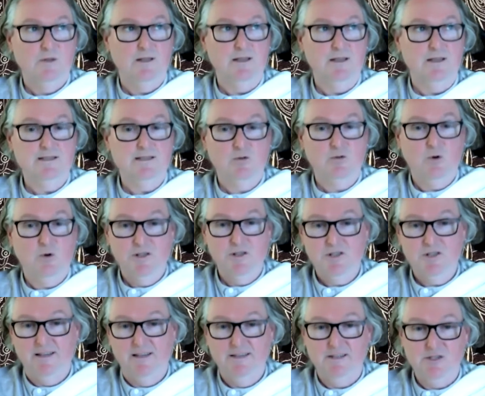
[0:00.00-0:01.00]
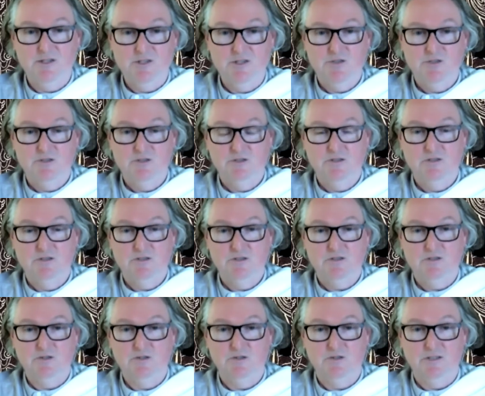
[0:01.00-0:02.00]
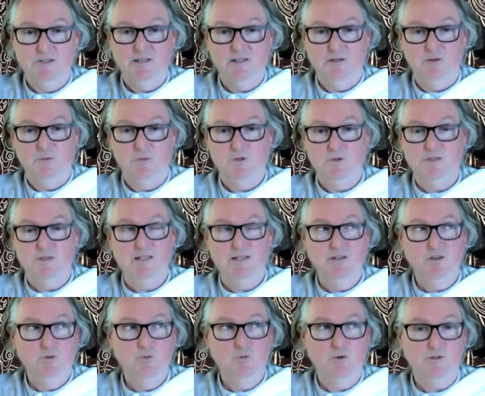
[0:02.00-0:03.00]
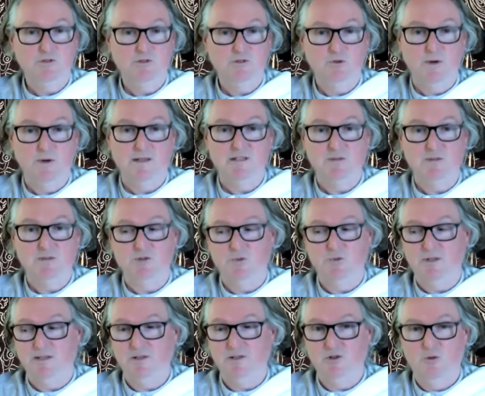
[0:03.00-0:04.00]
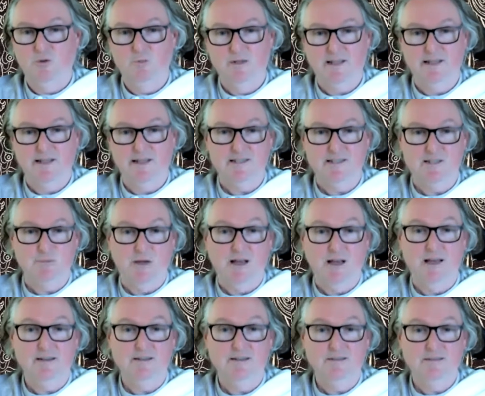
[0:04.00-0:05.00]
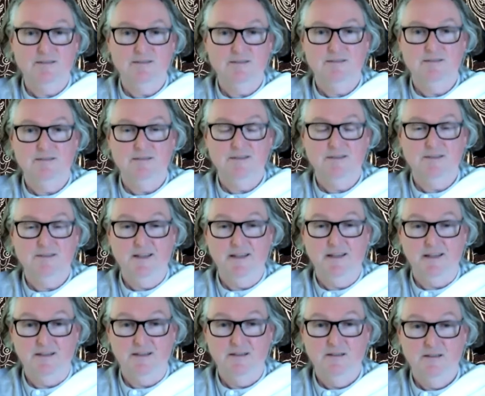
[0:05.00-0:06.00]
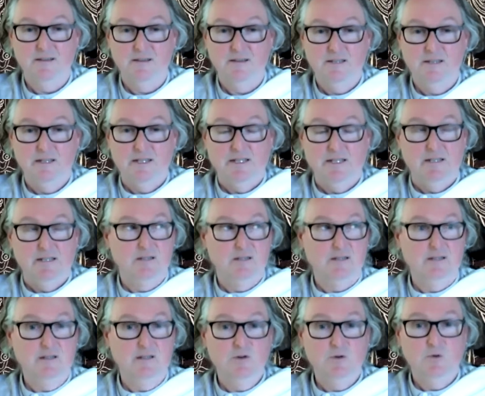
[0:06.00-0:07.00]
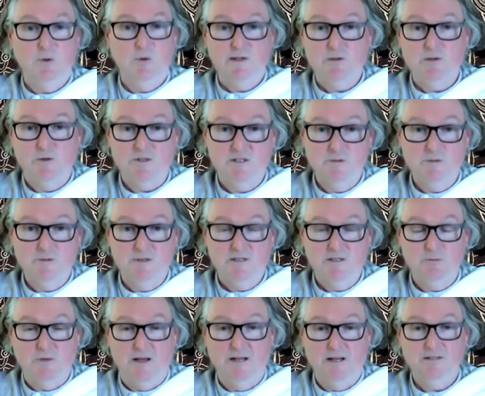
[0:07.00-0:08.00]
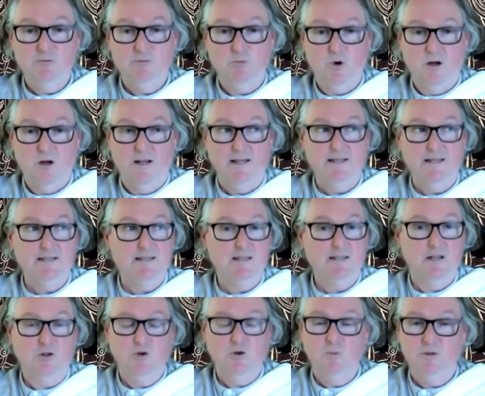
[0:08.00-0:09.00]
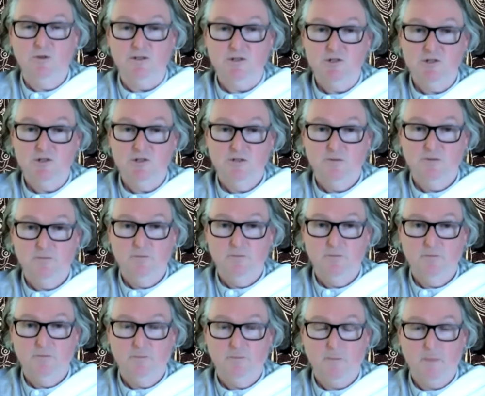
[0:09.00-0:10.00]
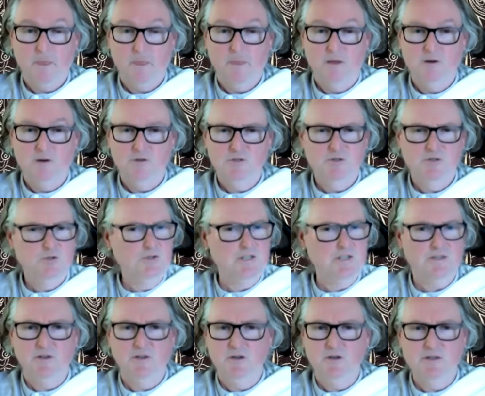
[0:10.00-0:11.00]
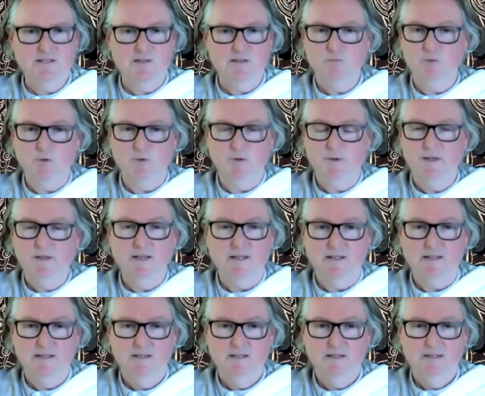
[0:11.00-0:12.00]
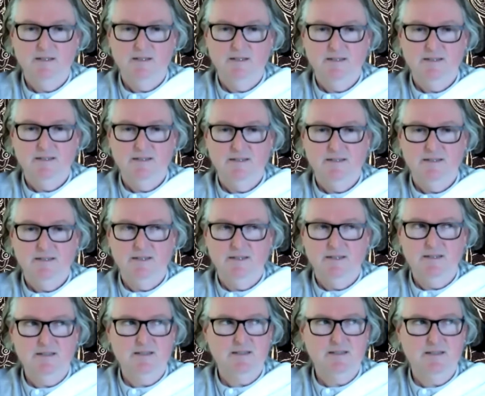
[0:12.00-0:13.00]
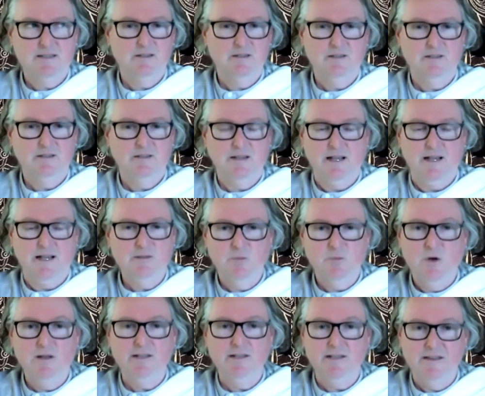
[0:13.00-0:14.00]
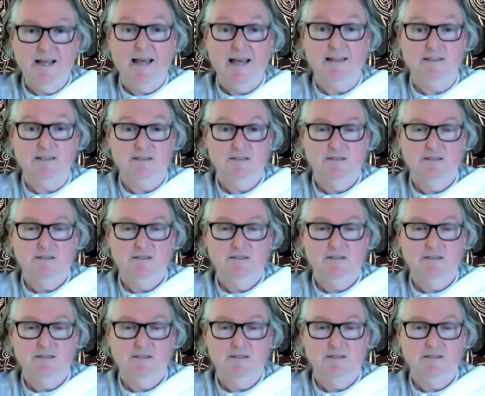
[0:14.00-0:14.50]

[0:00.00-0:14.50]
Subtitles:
is quite a challenge to the ego, because the ego wants always to be doing the complicated, smart thing. The ego always wants to be smart, wise, accomplished. To do this very simple thing is undermining that